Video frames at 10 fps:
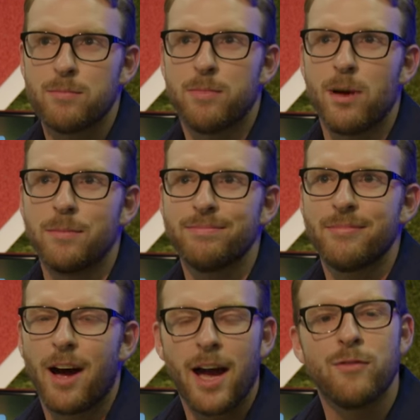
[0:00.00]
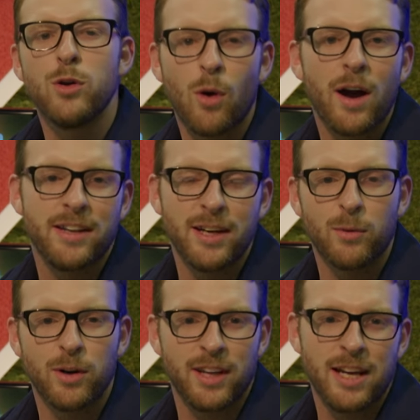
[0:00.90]
But I have no idea
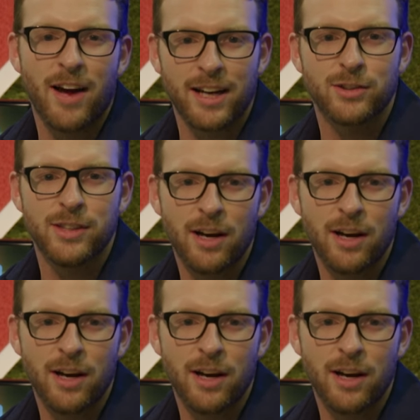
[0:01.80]
what Dave actually